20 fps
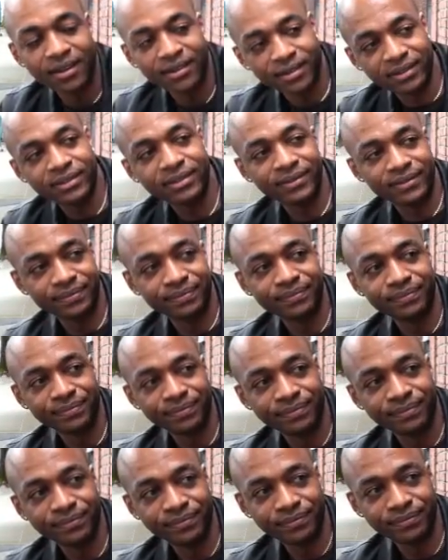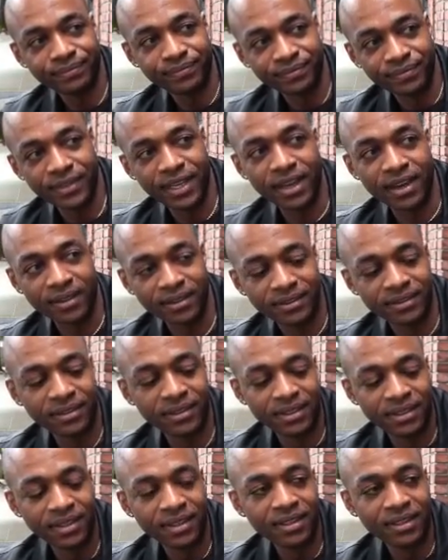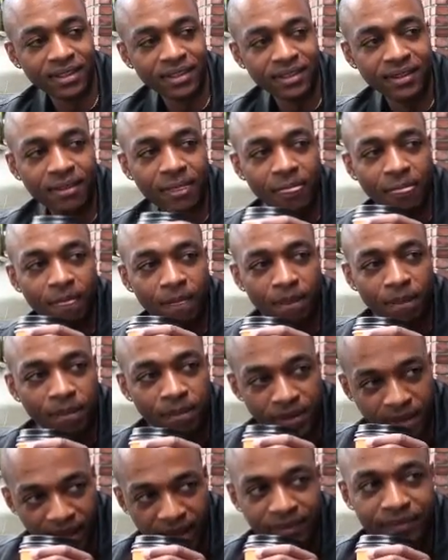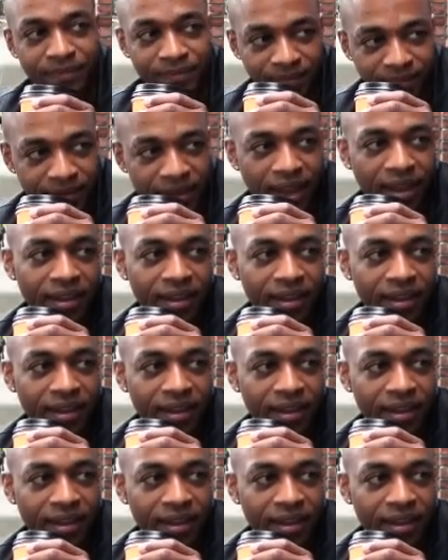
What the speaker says: And I think that's why it's still really loved for that reason.